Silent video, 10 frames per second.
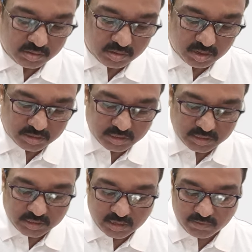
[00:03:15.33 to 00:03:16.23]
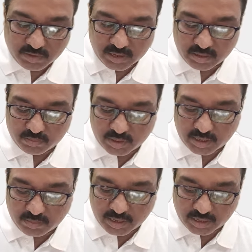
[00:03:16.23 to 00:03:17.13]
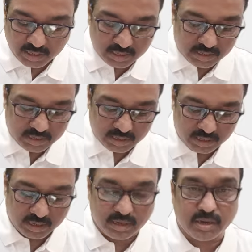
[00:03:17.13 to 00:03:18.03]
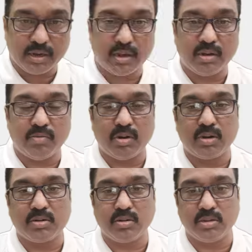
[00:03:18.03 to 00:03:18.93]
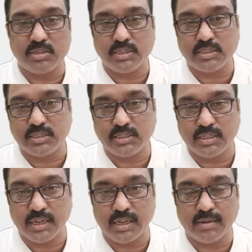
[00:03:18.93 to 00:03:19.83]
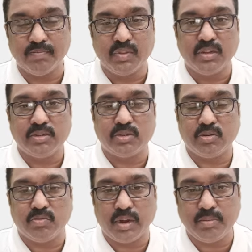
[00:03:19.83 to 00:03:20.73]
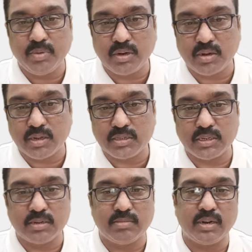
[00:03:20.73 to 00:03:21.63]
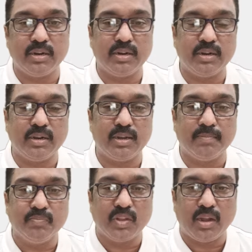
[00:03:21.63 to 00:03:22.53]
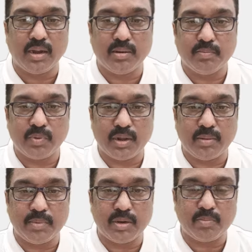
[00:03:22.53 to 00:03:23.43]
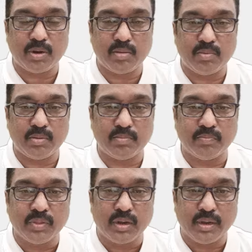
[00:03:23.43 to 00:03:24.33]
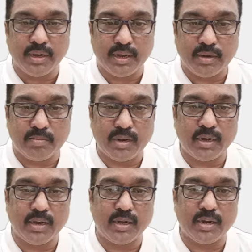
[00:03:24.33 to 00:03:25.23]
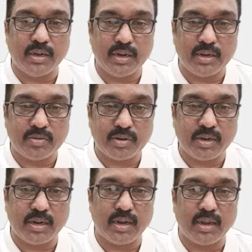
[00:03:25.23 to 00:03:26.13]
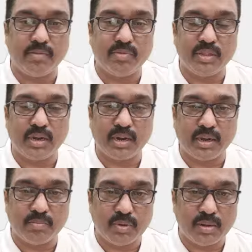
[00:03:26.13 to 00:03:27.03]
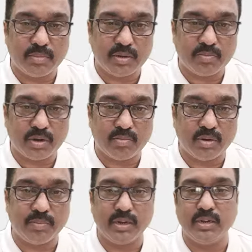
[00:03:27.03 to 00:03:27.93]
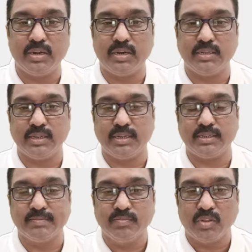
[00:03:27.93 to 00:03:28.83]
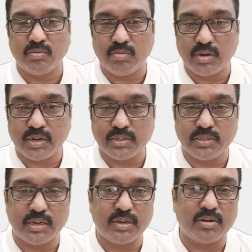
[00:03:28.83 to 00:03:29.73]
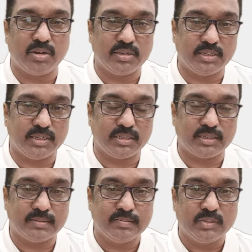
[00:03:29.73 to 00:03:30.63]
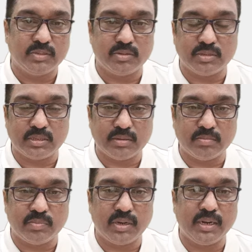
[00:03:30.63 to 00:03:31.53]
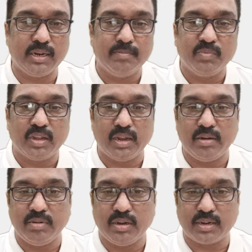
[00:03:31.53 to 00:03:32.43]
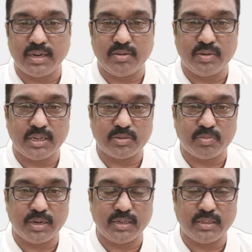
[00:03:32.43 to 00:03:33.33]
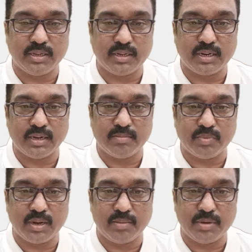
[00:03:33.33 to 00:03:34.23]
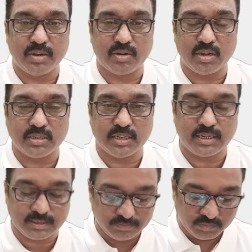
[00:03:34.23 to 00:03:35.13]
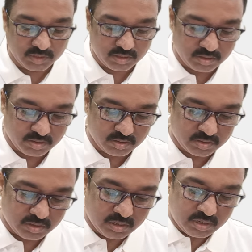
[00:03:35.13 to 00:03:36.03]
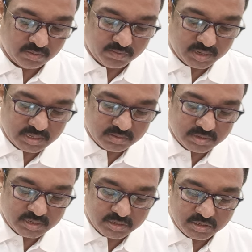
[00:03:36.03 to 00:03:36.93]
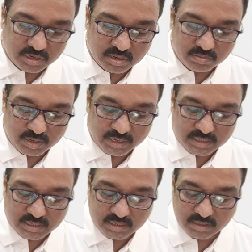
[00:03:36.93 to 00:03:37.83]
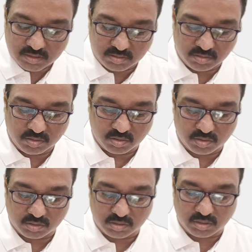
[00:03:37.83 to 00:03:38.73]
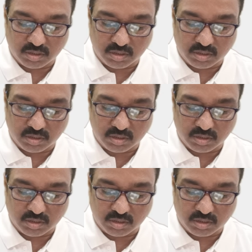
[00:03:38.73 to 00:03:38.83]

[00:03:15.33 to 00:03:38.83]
Causes of unemployment in India. What causes is there? So why? Because in our India, unemployment problem day by day to day life, that unemployment problem increases. What is that causes? So simply, I will try to explain that unemployment causes. So first one, jobless growth.